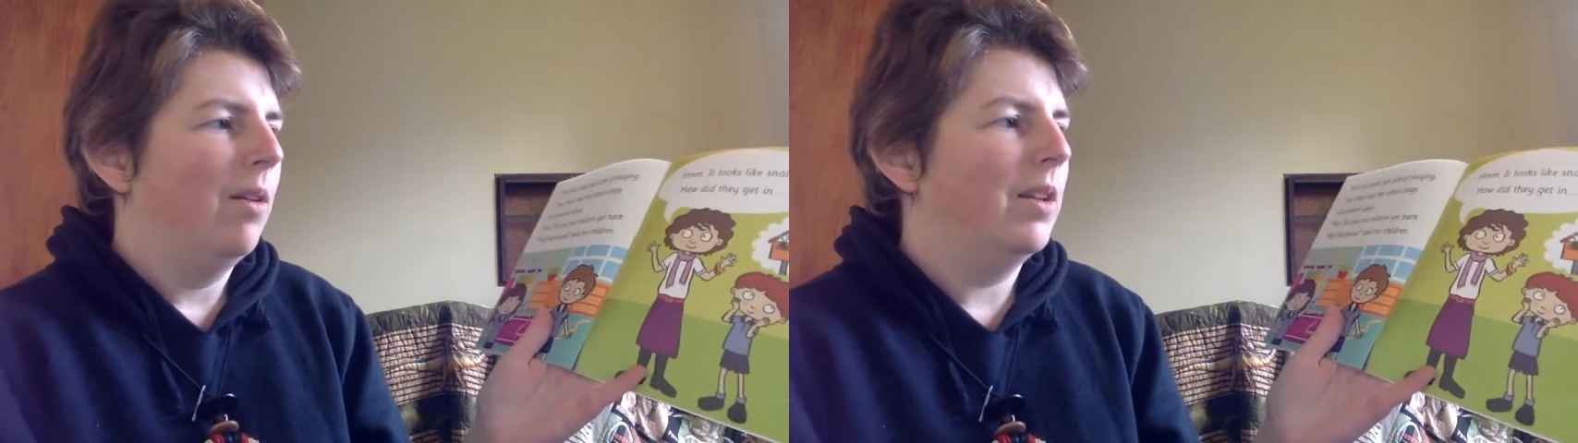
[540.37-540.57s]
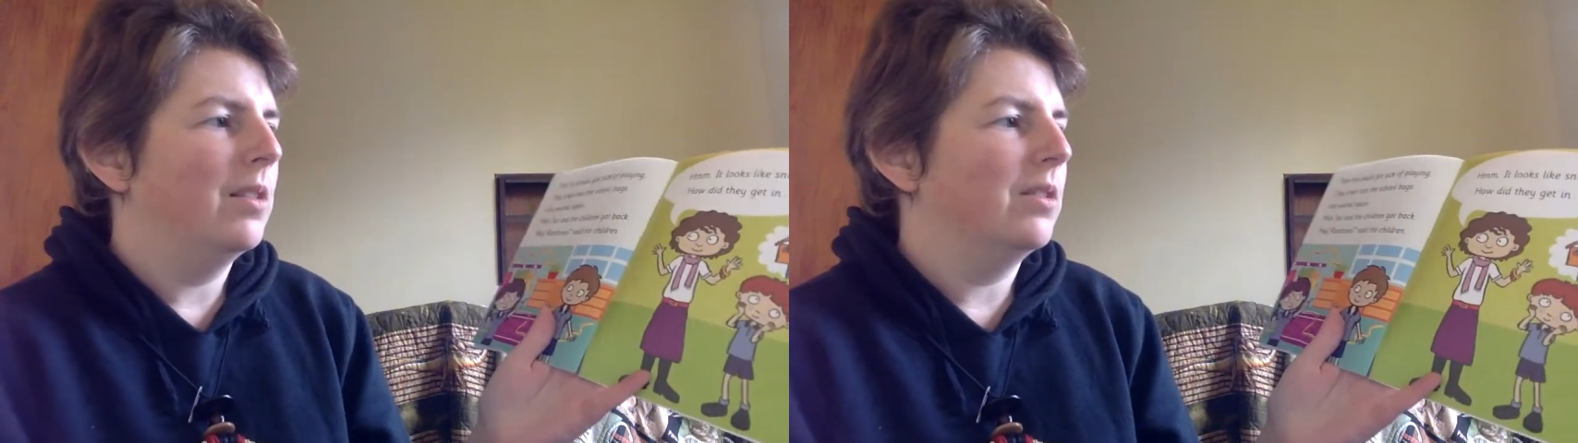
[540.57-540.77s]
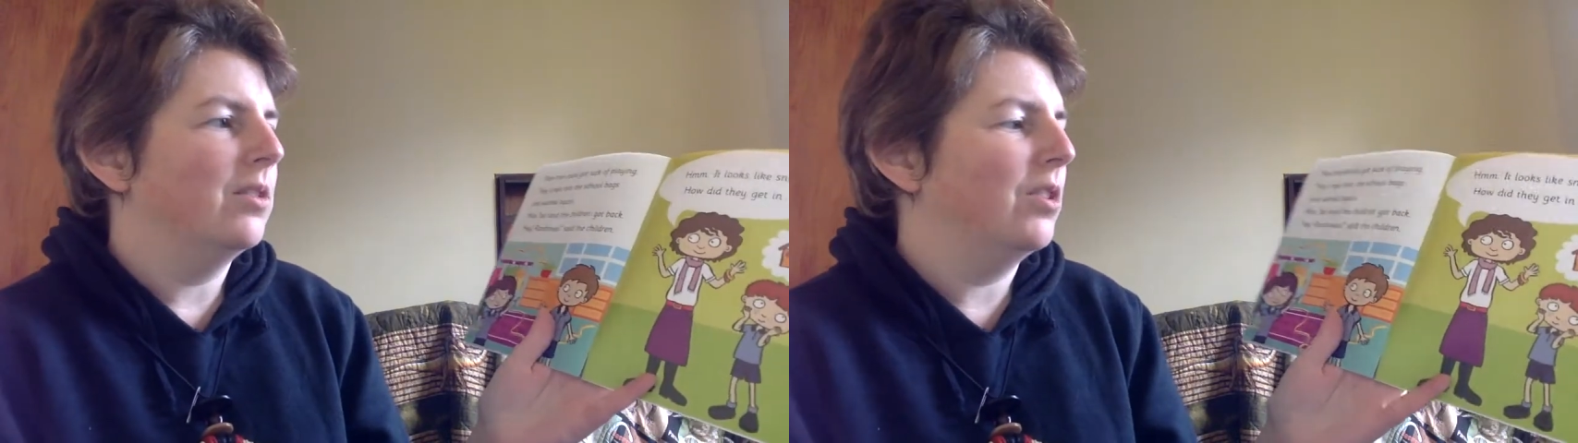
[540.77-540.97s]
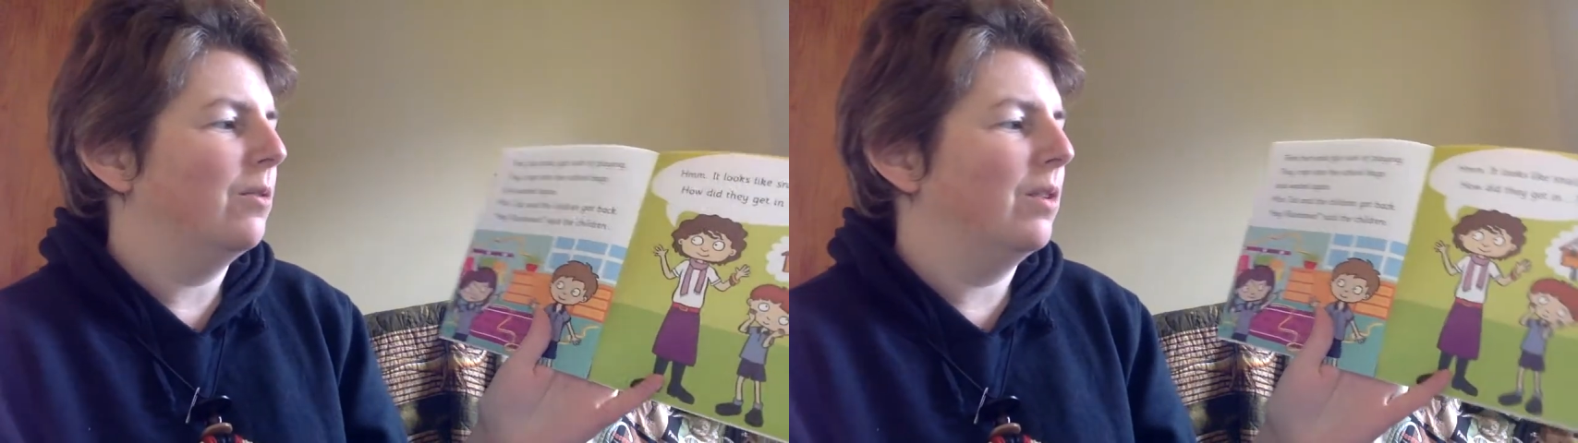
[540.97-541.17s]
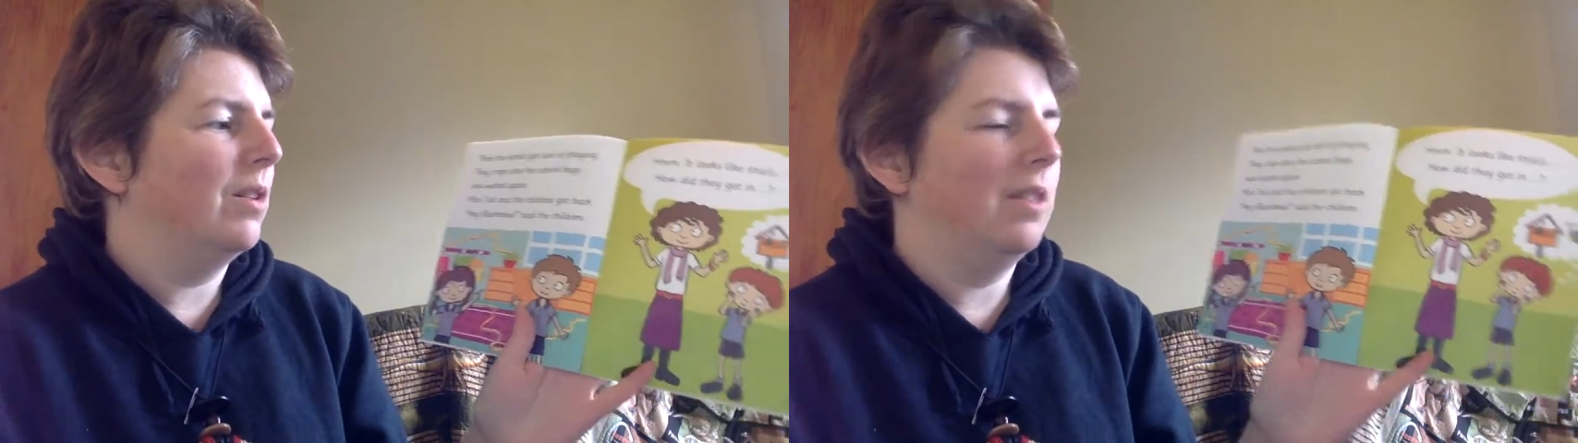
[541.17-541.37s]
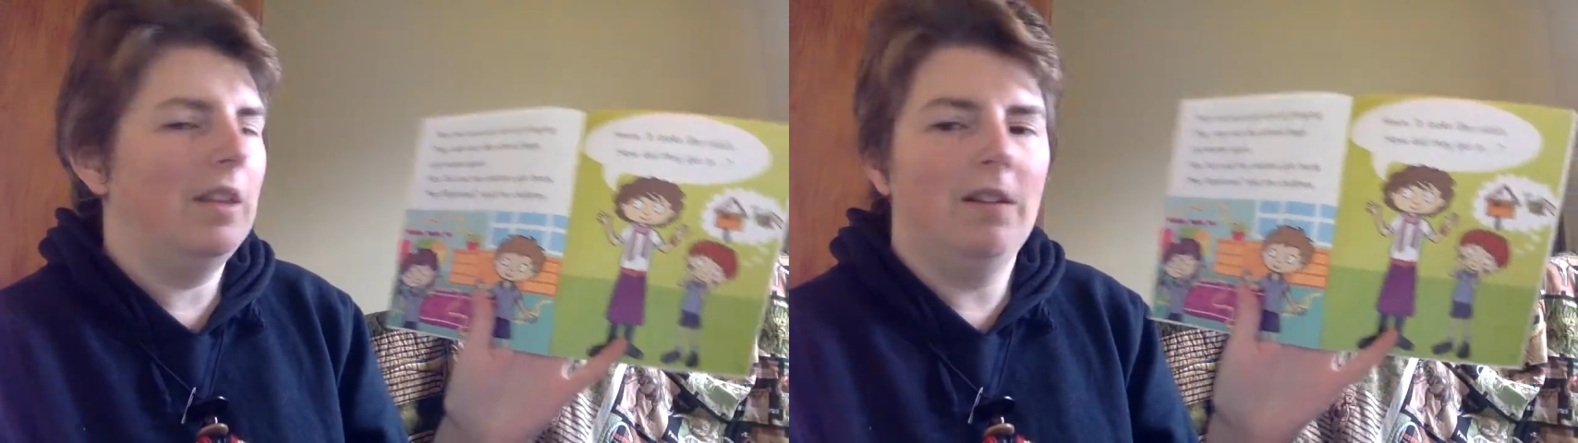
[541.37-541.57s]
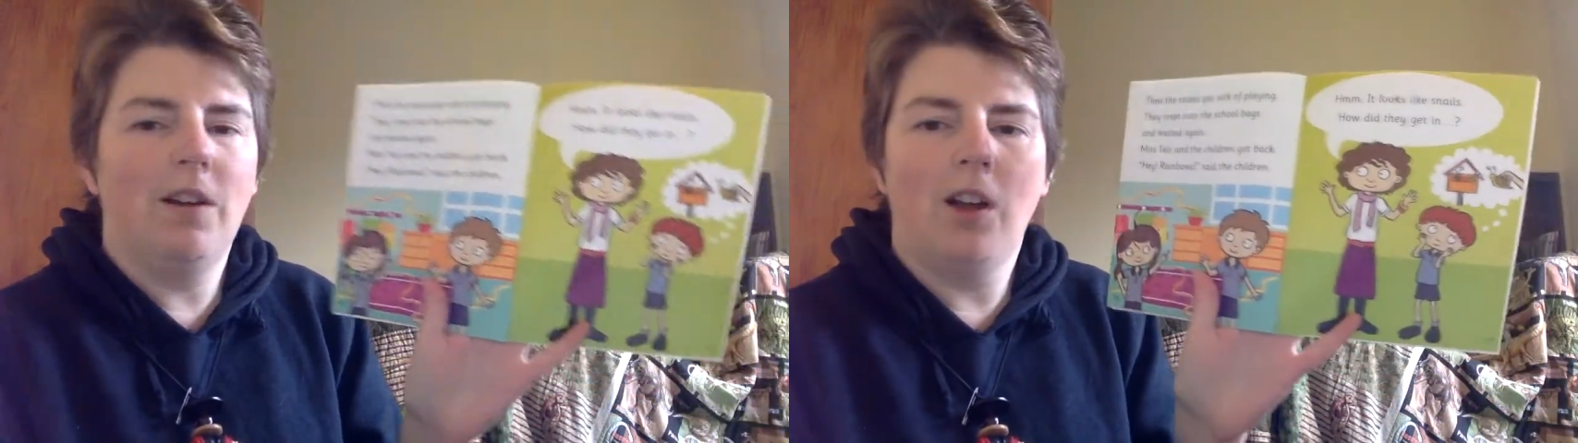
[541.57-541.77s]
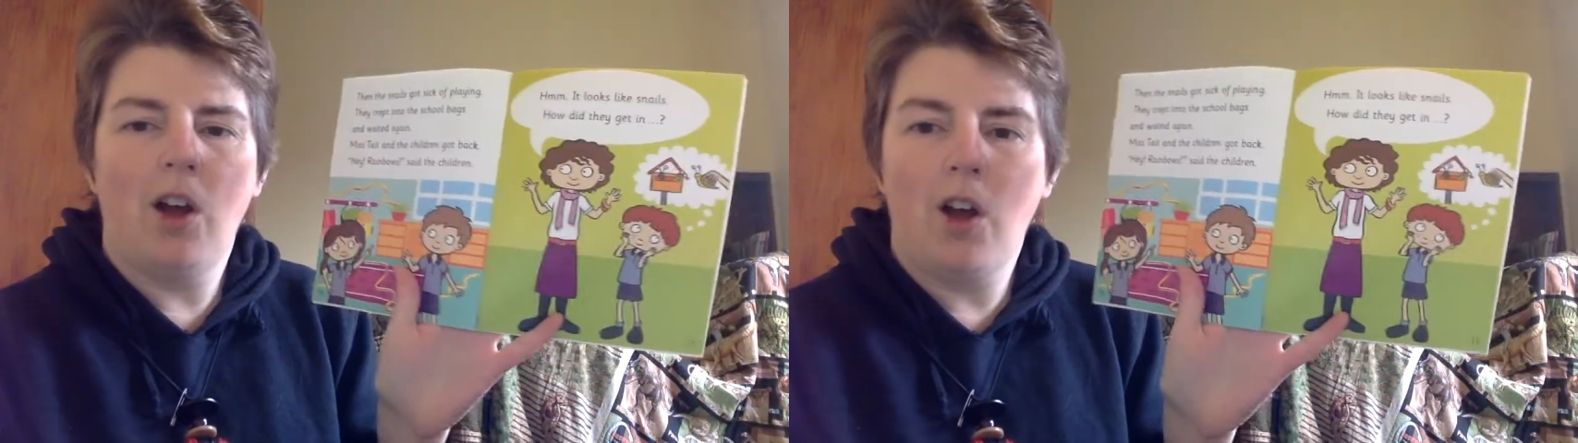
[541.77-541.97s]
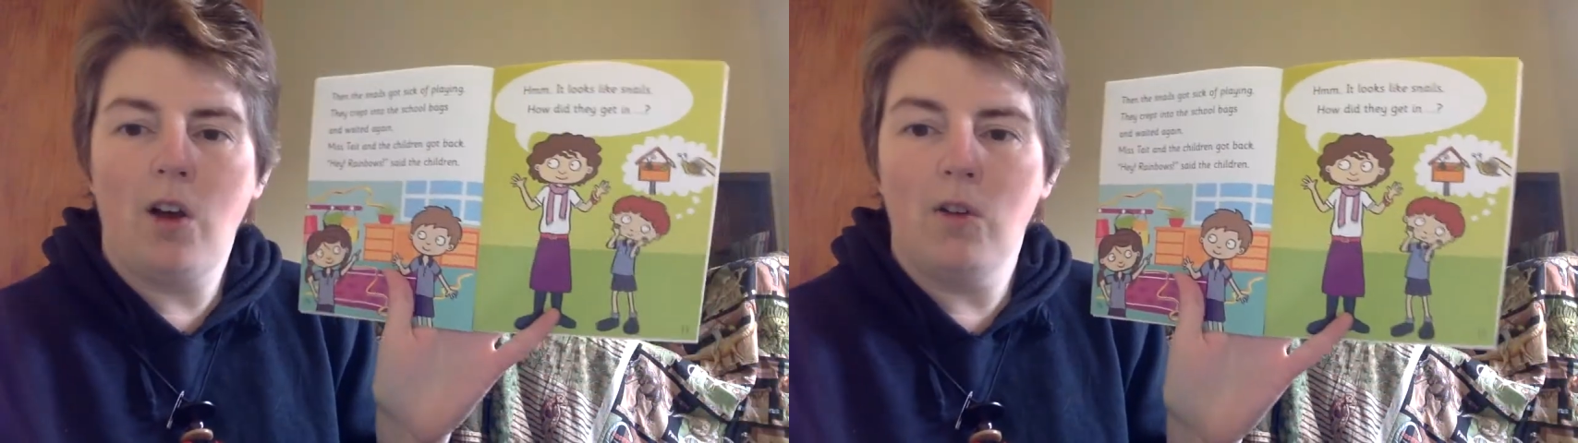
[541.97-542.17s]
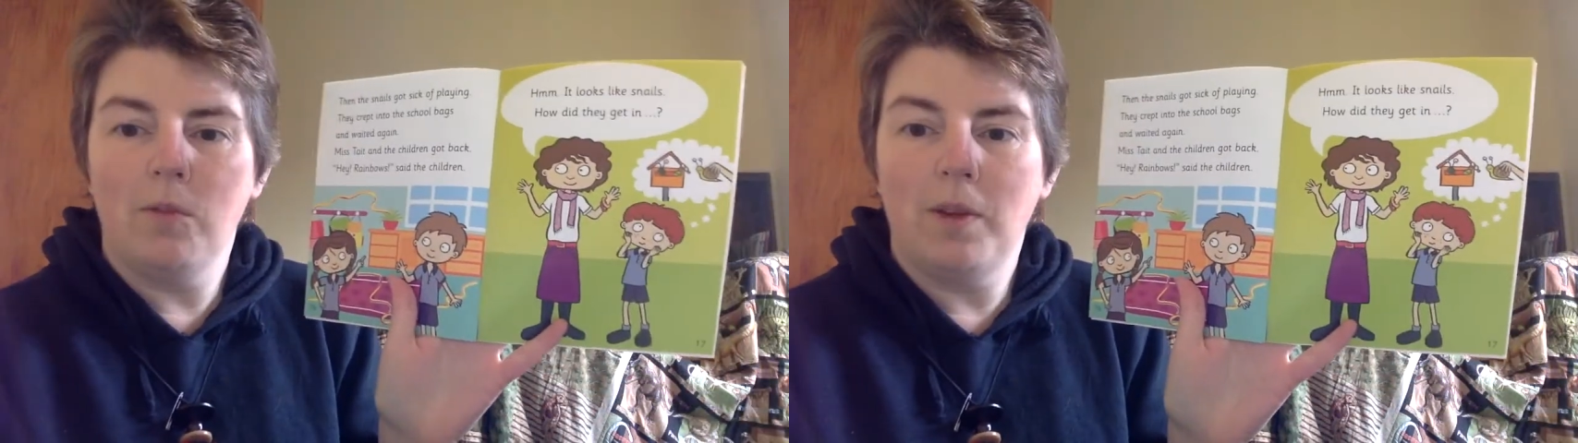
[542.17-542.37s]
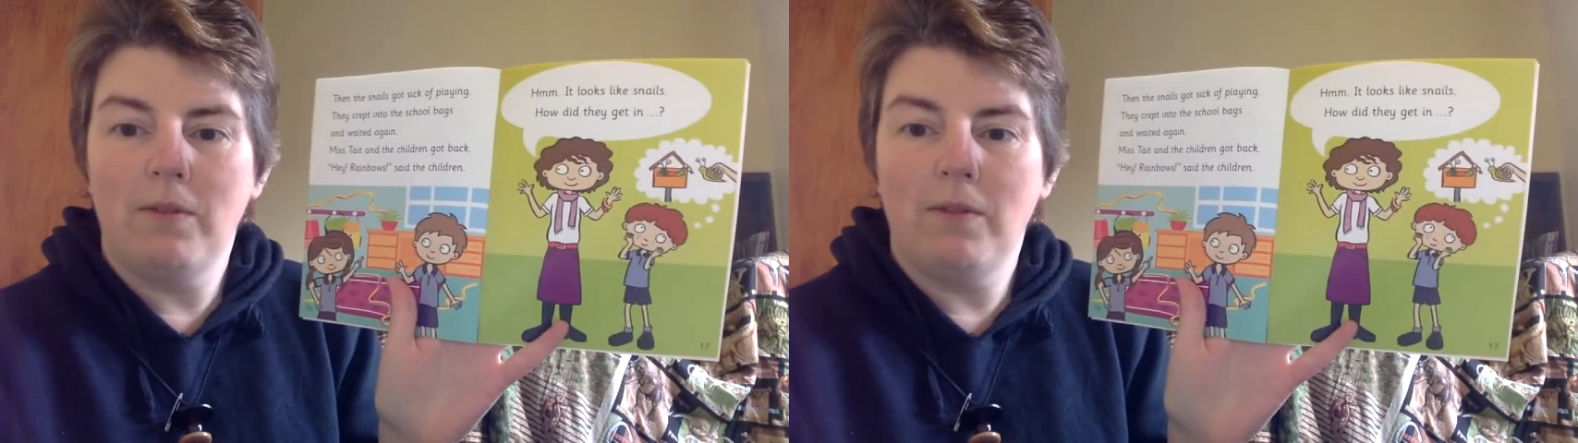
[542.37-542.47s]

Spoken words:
Doesn't show a lot there. I hope